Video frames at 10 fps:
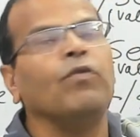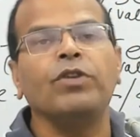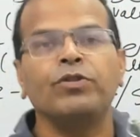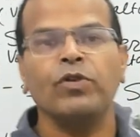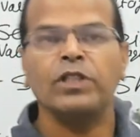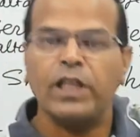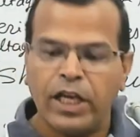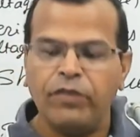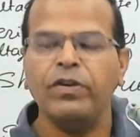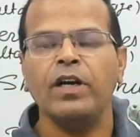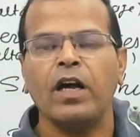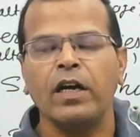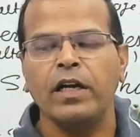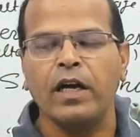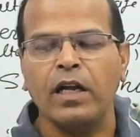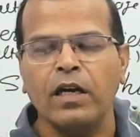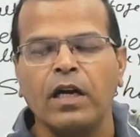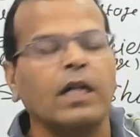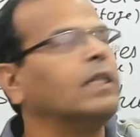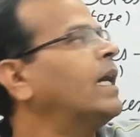was AV earlier,
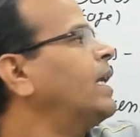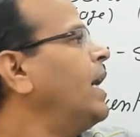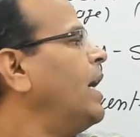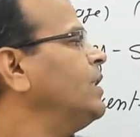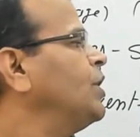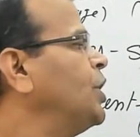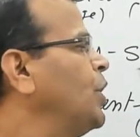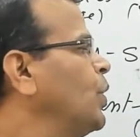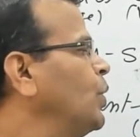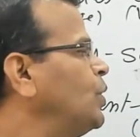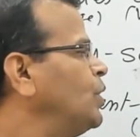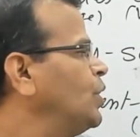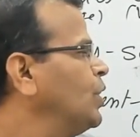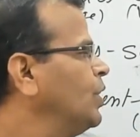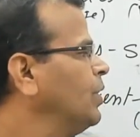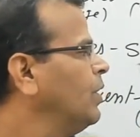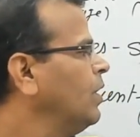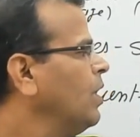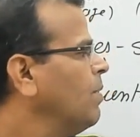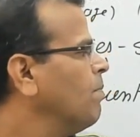that has reduced
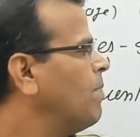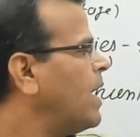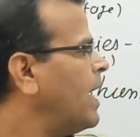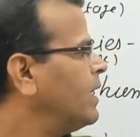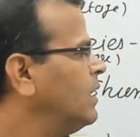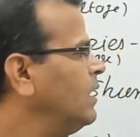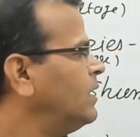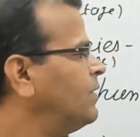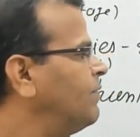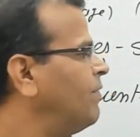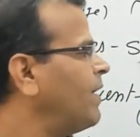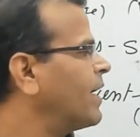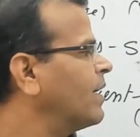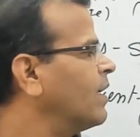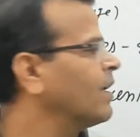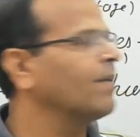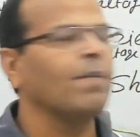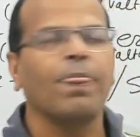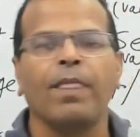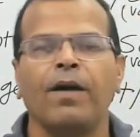by this factor.
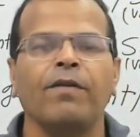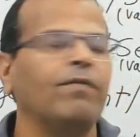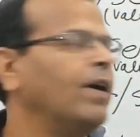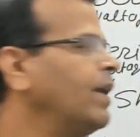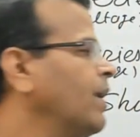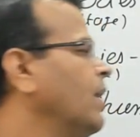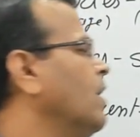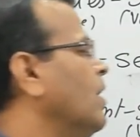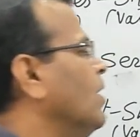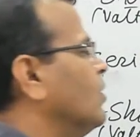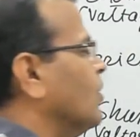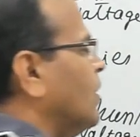Fine. So this